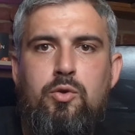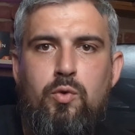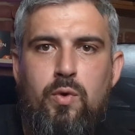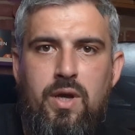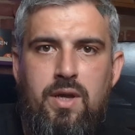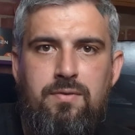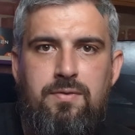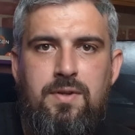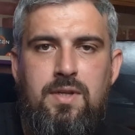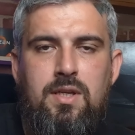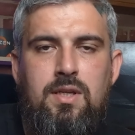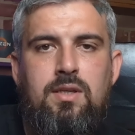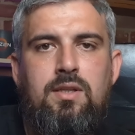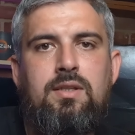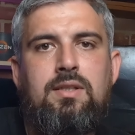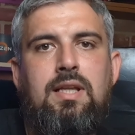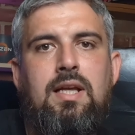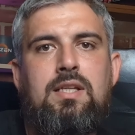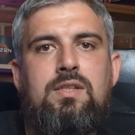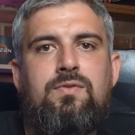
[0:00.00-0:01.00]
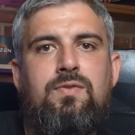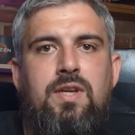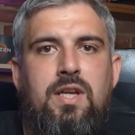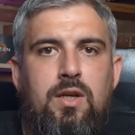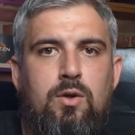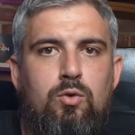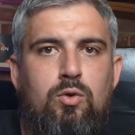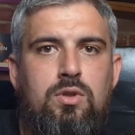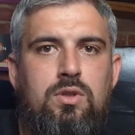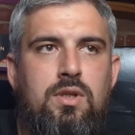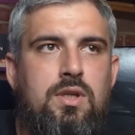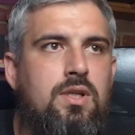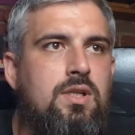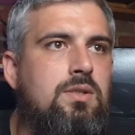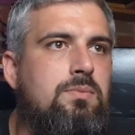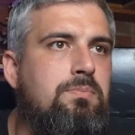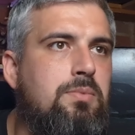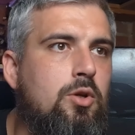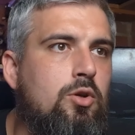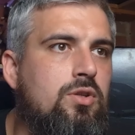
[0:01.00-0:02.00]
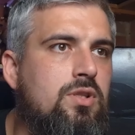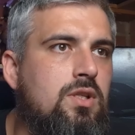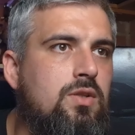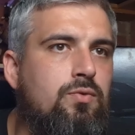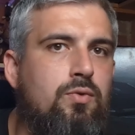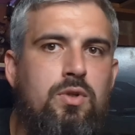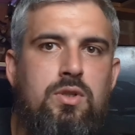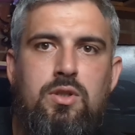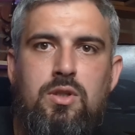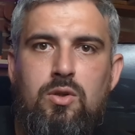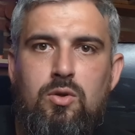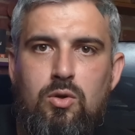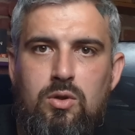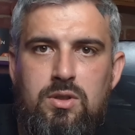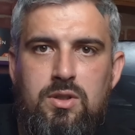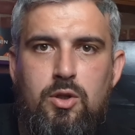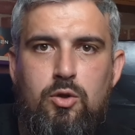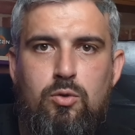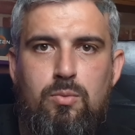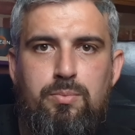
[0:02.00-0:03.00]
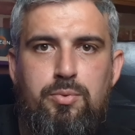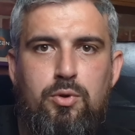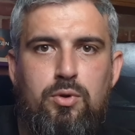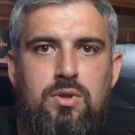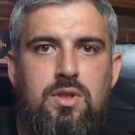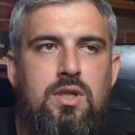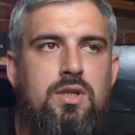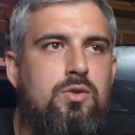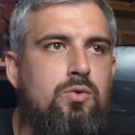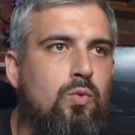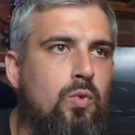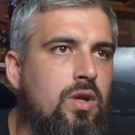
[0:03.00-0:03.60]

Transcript: UEFI. That's very good, as BIOS is for the older computers,